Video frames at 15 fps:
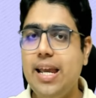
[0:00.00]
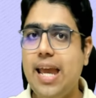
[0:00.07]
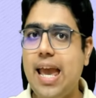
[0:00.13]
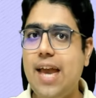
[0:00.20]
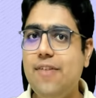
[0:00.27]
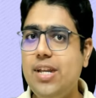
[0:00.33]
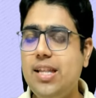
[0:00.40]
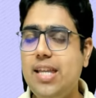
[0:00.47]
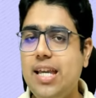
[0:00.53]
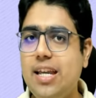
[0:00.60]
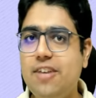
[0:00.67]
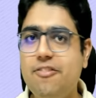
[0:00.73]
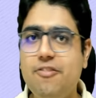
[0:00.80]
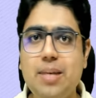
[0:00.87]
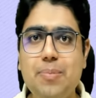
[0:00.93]

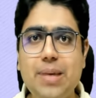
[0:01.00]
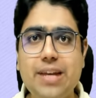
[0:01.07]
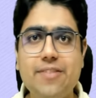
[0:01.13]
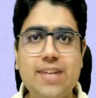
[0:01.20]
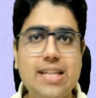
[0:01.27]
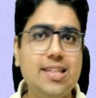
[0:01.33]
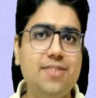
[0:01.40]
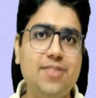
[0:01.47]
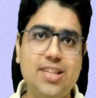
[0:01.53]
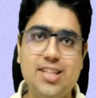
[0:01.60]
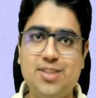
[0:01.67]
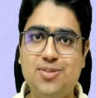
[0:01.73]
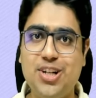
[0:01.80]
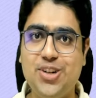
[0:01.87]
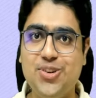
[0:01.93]
everything we'll be revising with
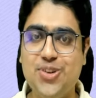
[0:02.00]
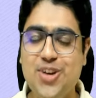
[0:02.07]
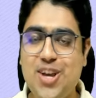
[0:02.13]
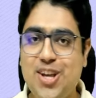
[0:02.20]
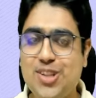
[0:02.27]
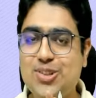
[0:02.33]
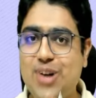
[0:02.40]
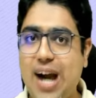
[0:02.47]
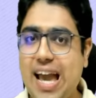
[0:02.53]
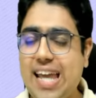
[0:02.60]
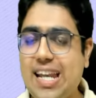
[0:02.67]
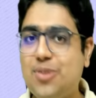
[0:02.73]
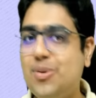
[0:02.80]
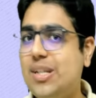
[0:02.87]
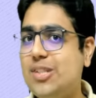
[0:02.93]
this video. So I
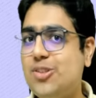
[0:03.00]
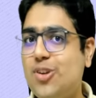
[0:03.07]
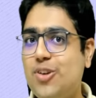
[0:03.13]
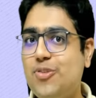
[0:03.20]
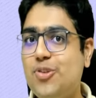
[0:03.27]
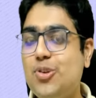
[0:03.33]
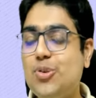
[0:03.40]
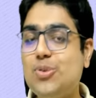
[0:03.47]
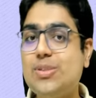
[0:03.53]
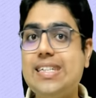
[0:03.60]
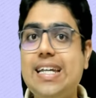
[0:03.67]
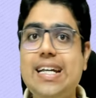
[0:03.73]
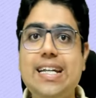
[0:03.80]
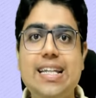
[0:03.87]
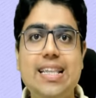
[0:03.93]
request all of you to
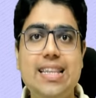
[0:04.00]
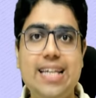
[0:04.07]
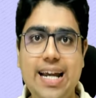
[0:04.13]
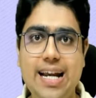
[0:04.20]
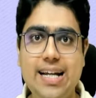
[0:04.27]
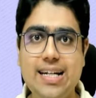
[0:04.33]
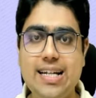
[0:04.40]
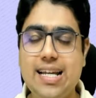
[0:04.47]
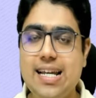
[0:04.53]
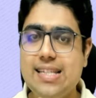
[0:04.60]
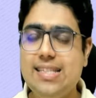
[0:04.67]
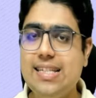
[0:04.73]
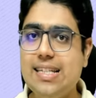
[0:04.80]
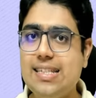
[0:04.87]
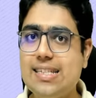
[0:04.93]
stay till the end.
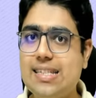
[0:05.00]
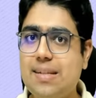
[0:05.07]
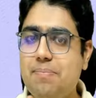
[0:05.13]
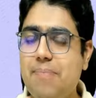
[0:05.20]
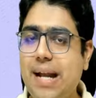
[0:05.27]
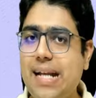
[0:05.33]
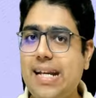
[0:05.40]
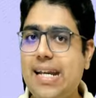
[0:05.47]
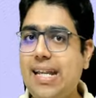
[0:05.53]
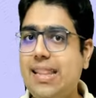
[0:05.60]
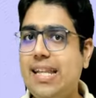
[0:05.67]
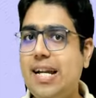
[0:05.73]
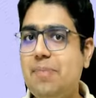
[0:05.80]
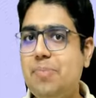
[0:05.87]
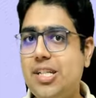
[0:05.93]
Just maintain
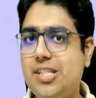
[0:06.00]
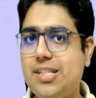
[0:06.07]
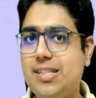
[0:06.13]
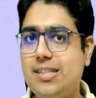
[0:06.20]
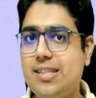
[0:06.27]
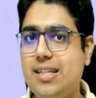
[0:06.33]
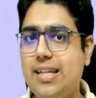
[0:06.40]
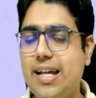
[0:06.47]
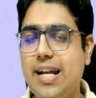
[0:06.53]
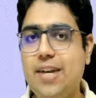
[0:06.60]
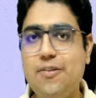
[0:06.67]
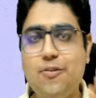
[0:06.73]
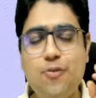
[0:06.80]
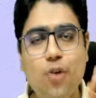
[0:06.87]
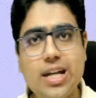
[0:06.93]
that patience till the
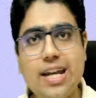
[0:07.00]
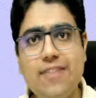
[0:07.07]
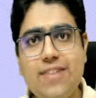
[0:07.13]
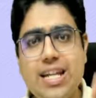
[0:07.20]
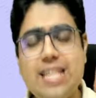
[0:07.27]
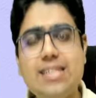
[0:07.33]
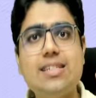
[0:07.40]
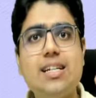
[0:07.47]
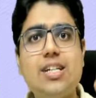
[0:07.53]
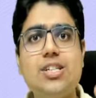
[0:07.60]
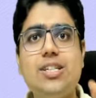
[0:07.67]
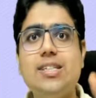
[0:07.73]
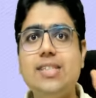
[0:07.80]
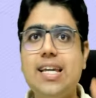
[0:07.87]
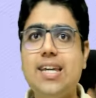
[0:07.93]
end. Whatever
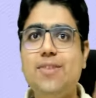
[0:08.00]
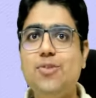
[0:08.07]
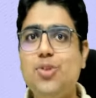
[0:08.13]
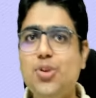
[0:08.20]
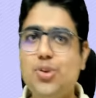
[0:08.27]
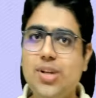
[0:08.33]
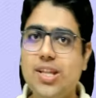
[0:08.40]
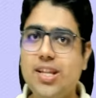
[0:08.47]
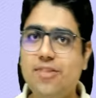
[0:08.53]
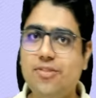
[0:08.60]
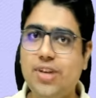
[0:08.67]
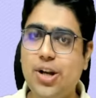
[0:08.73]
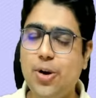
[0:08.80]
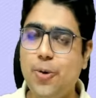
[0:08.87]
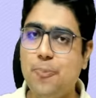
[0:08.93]
instructions I give you during the
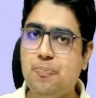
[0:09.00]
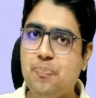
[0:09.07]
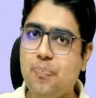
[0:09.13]
video,